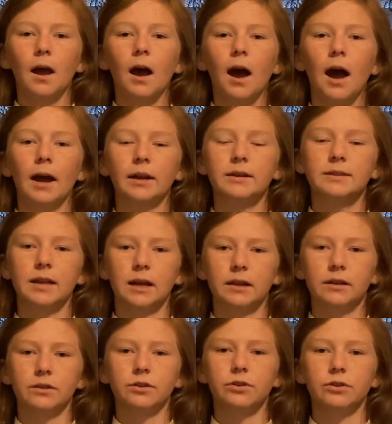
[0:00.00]
I
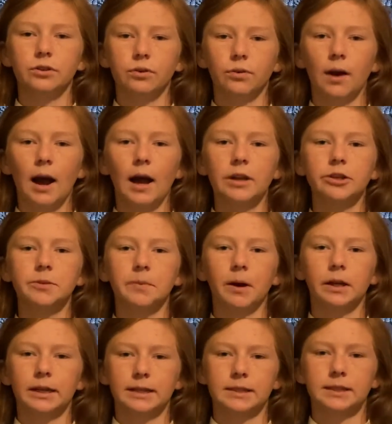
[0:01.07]
decided to do
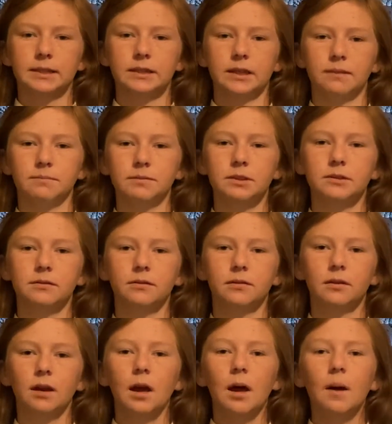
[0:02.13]
hydroponic systems.
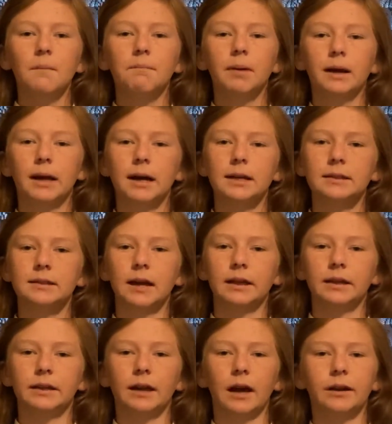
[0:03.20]
Because I
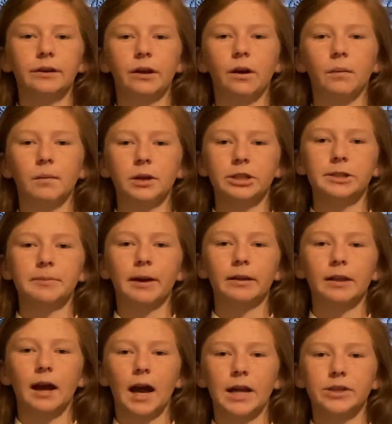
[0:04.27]
did not know much
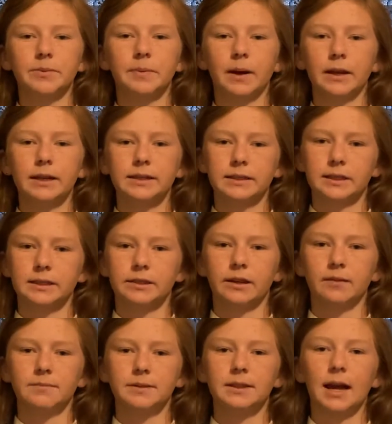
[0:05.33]
about hydroponic
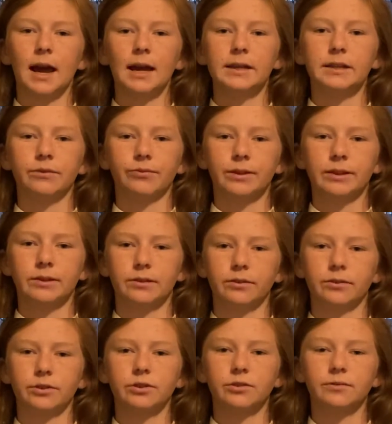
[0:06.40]
systems, I did
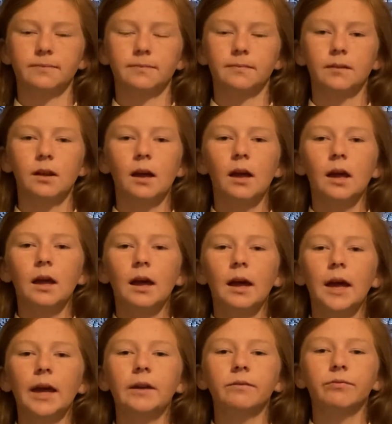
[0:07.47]
research.
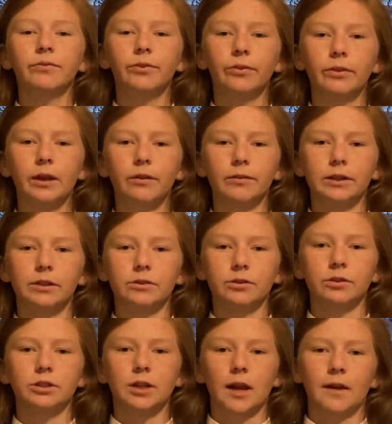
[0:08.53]
And through that
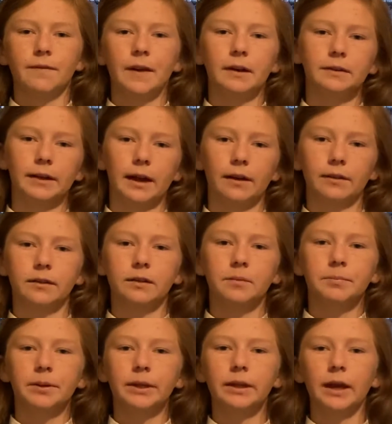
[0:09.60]
research, I found out that the
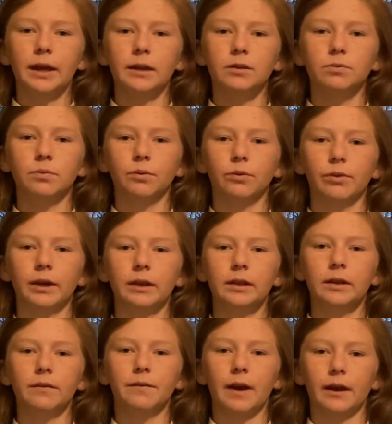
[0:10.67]
pH will
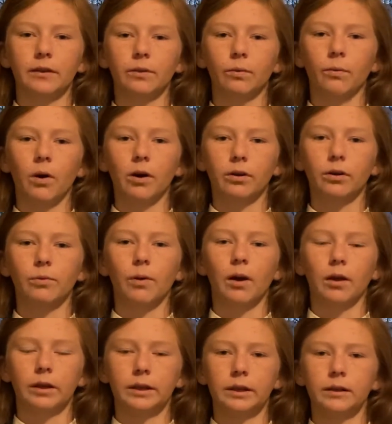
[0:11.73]
greatly affect the water
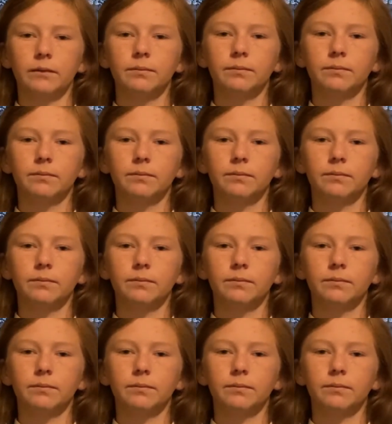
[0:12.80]
quality.